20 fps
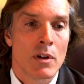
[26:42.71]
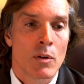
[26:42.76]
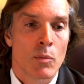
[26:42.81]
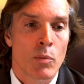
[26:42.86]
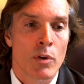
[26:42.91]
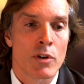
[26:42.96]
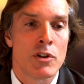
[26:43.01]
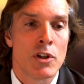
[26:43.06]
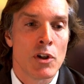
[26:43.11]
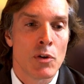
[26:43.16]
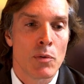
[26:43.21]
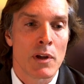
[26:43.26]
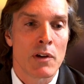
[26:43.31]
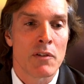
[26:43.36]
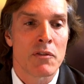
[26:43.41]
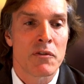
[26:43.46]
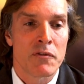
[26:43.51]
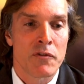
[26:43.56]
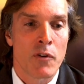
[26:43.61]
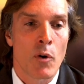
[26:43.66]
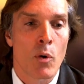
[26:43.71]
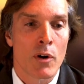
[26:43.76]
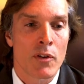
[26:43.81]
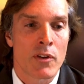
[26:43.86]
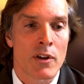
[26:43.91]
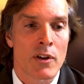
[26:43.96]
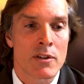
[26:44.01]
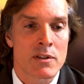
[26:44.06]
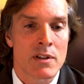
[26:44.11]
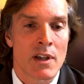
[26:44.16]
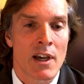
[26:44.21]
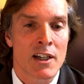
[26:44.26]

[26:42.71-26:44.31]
We're doing for this